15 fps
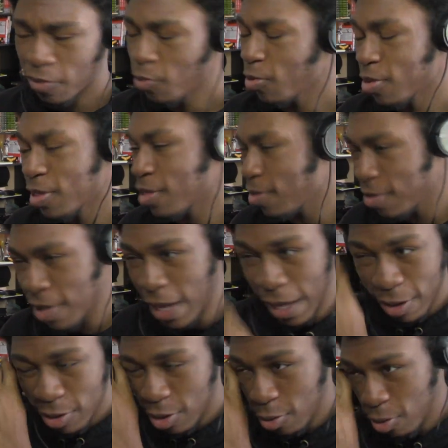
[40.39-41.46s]
Well,
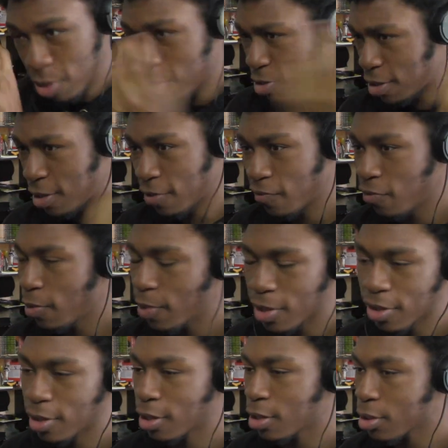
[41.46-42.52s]
yeah, it's New Year's Eve, what am I
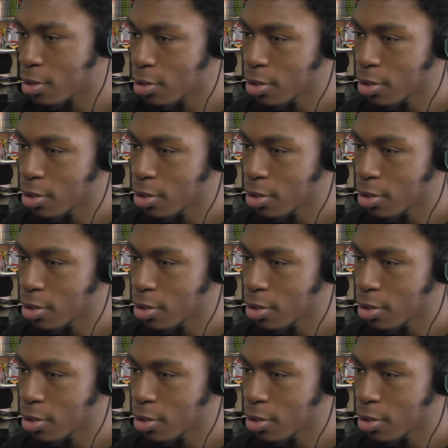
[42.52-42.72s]
saying?